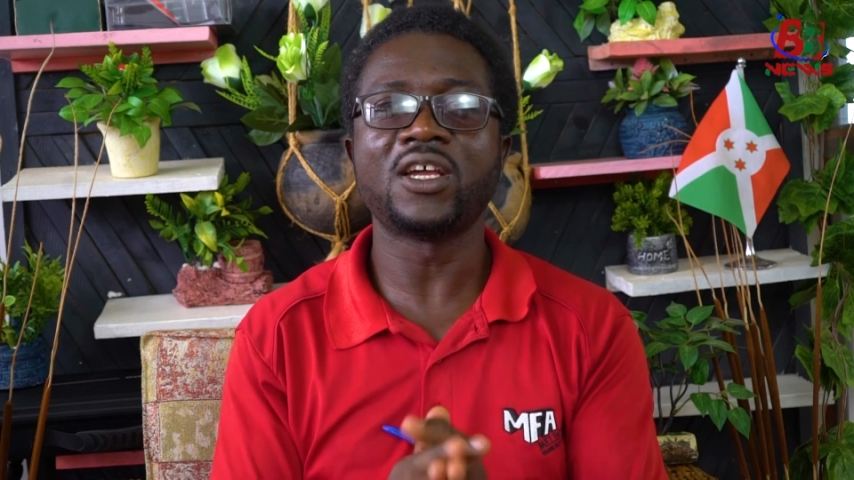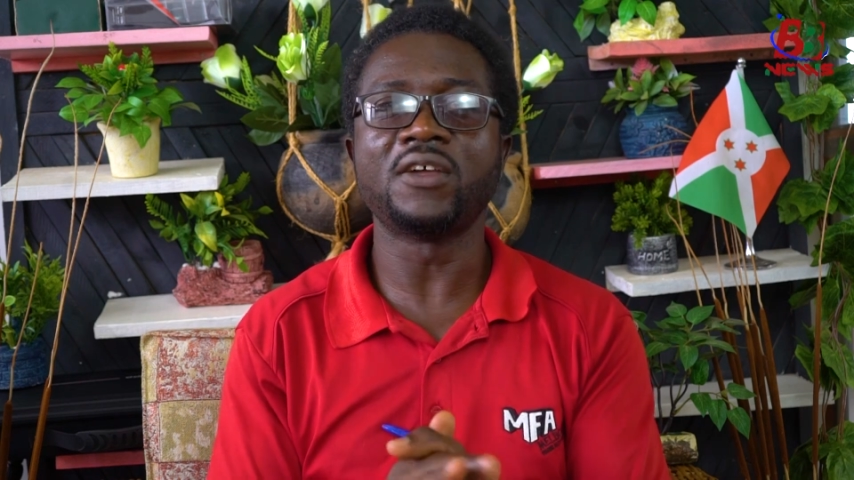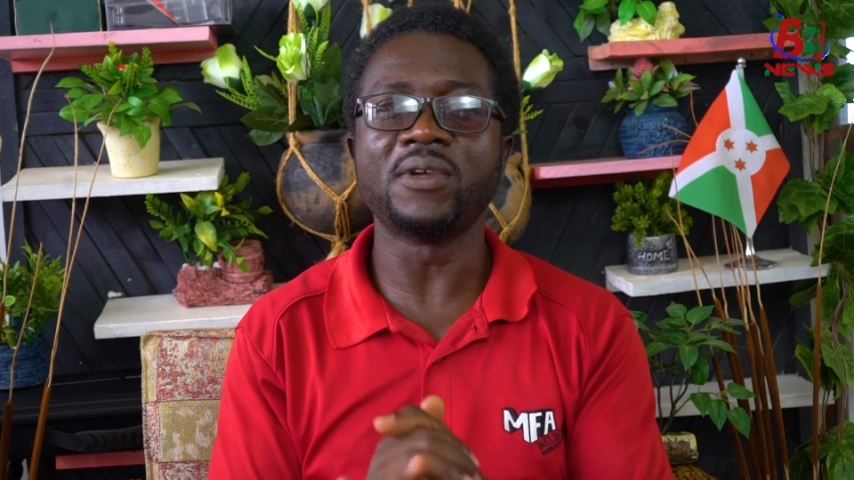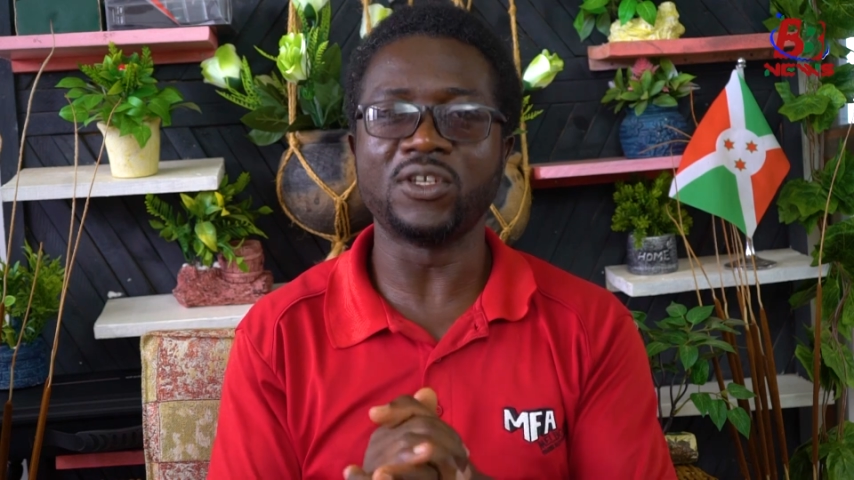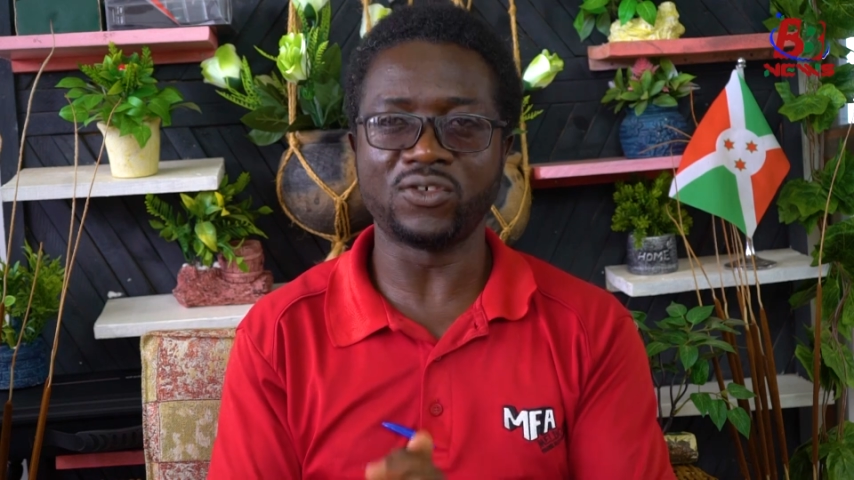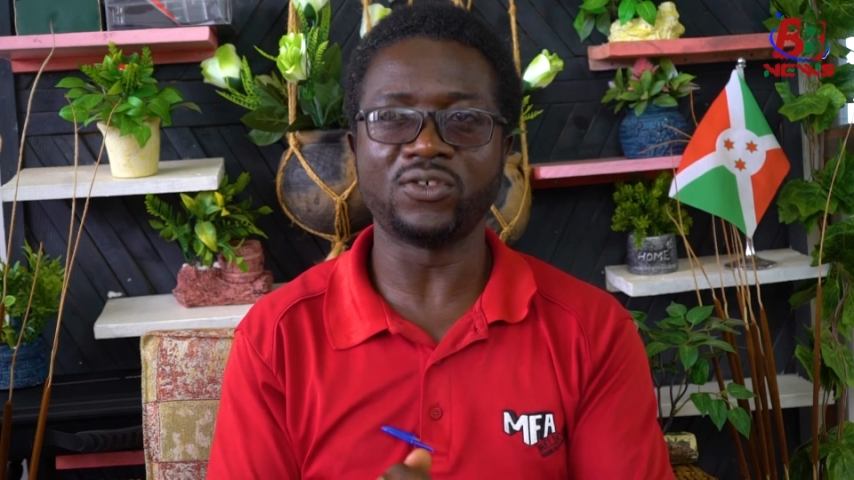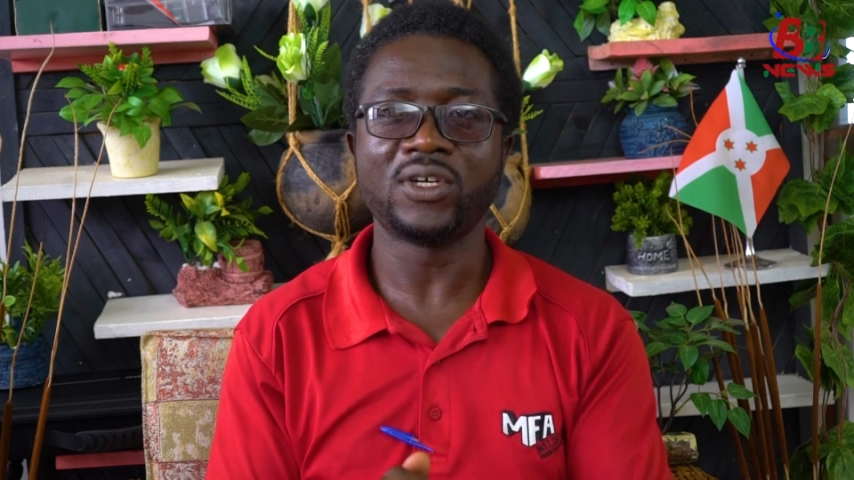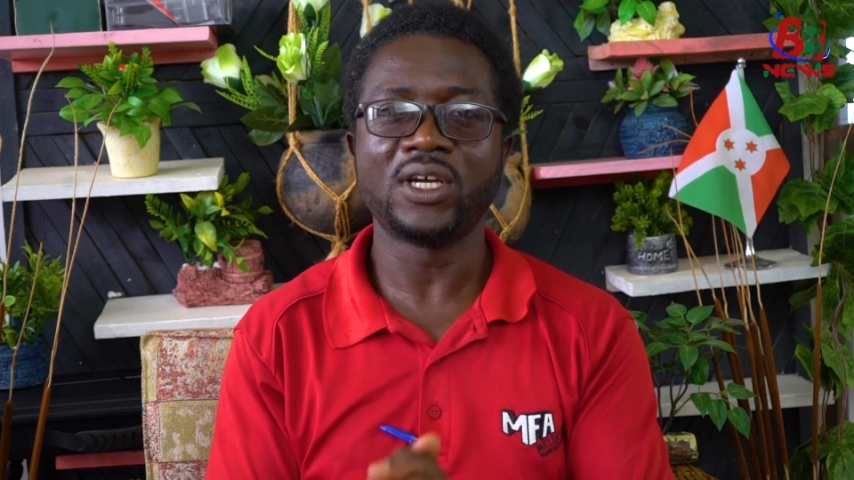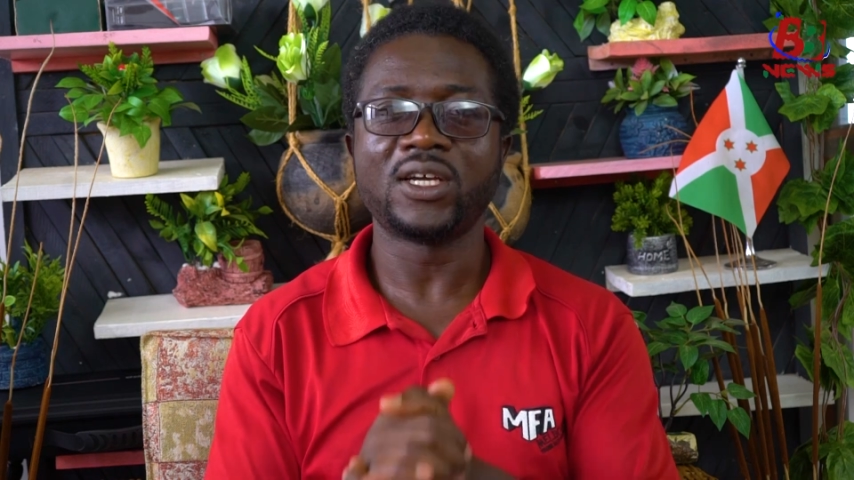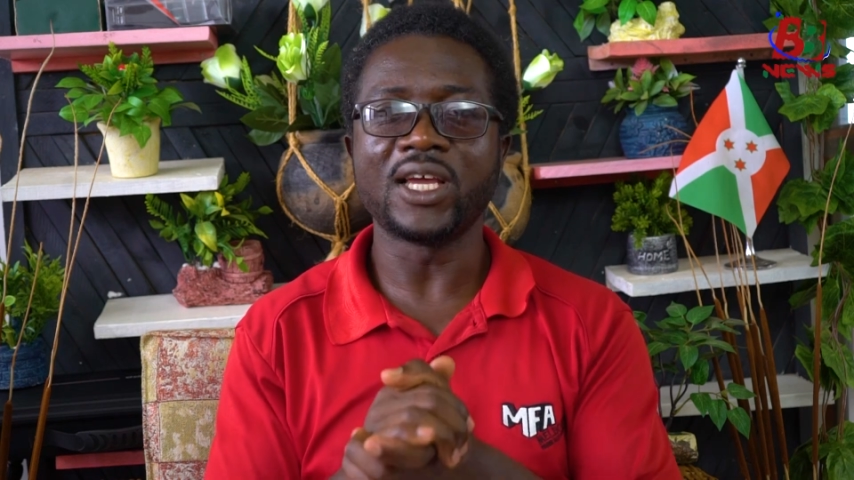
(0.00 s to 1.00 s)
ebintu.
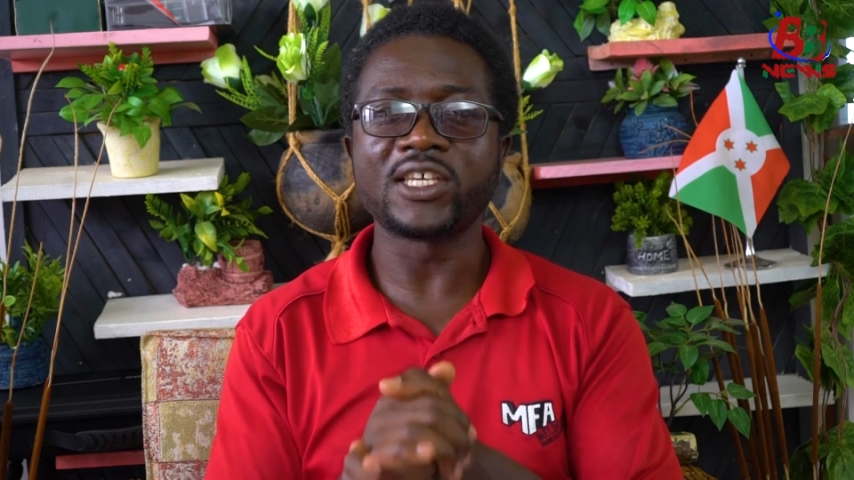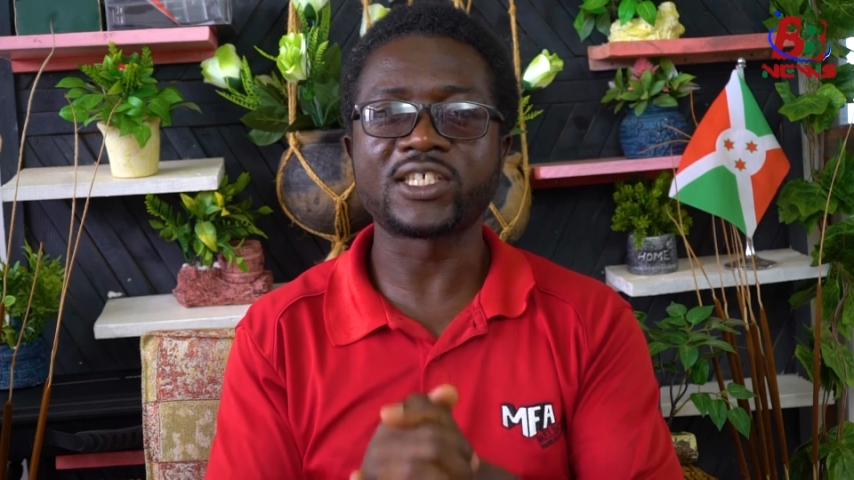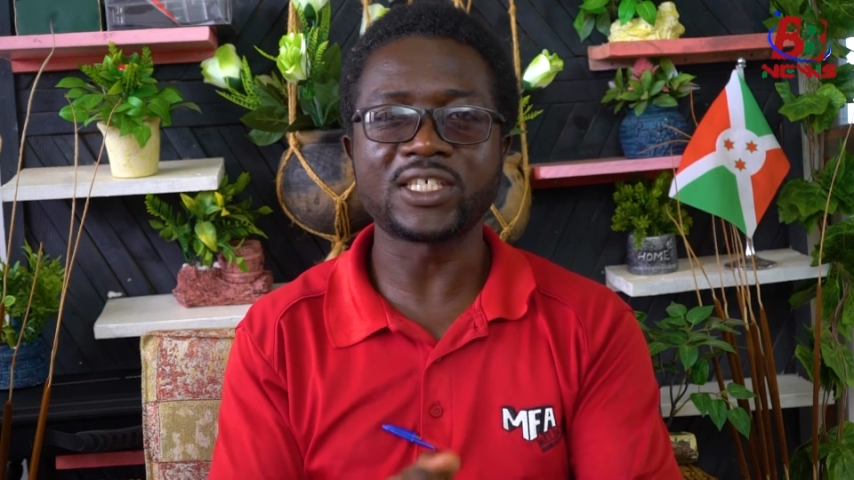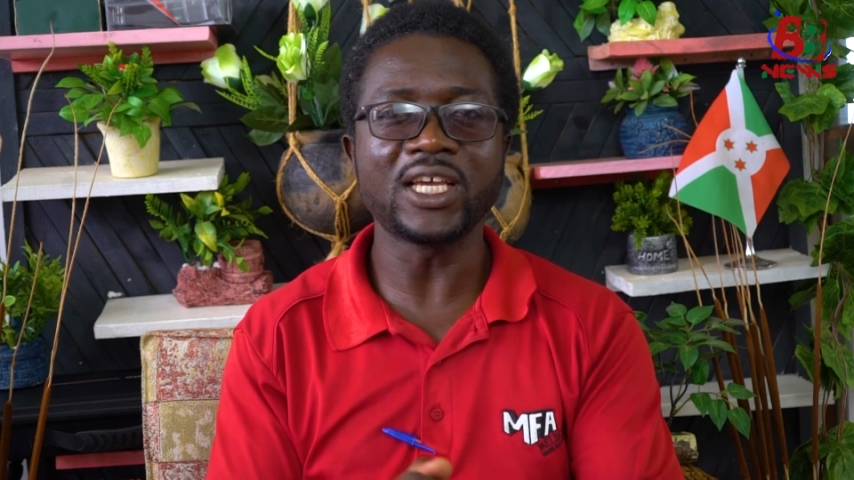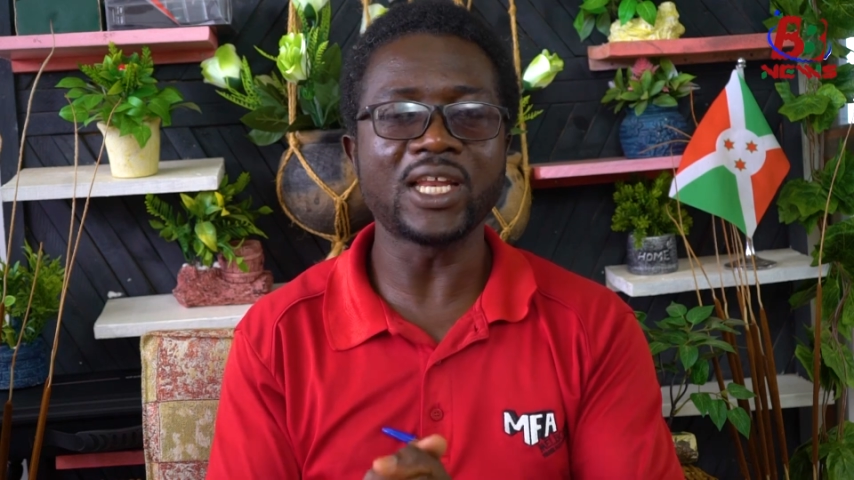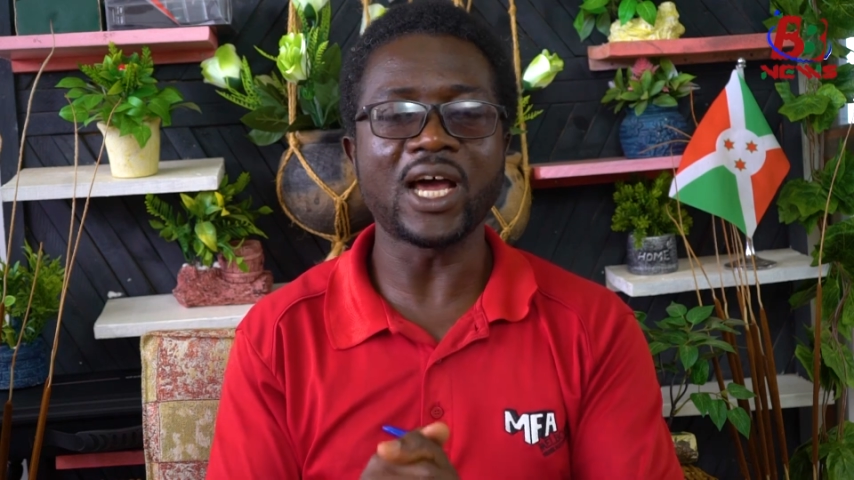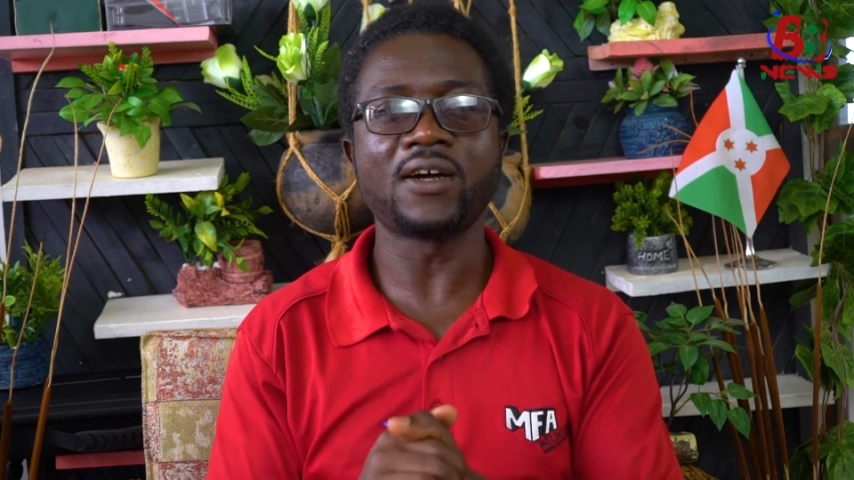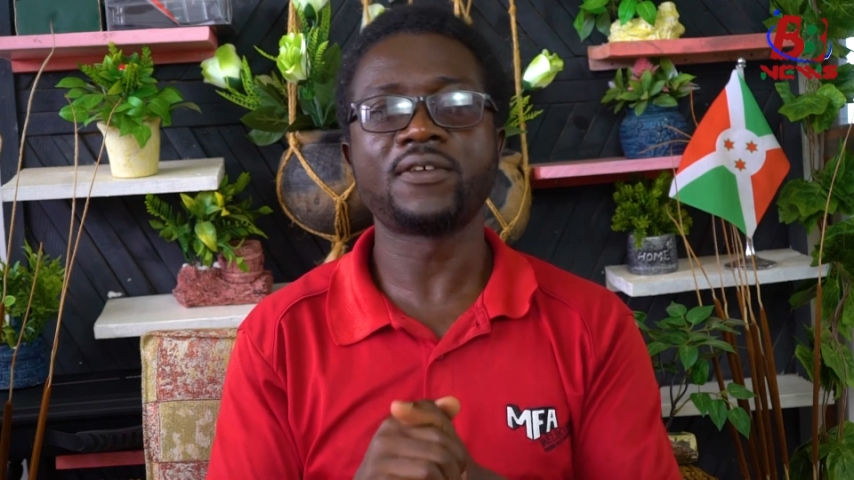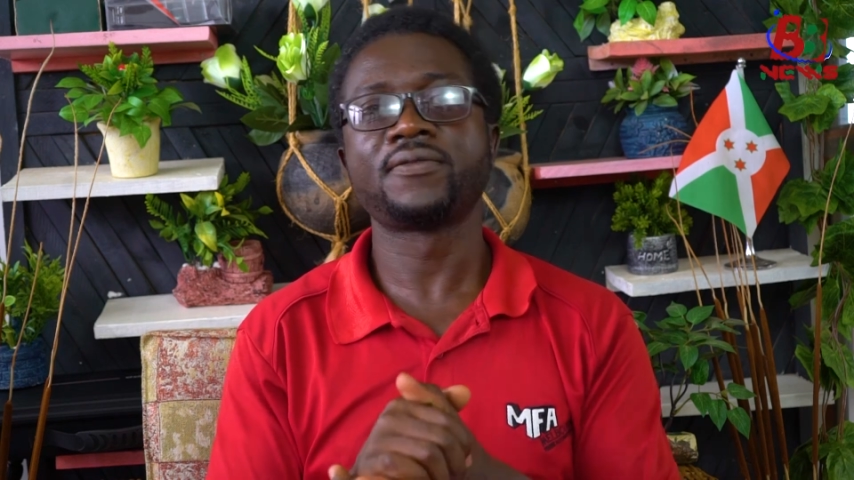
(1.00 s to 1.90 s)
A seller.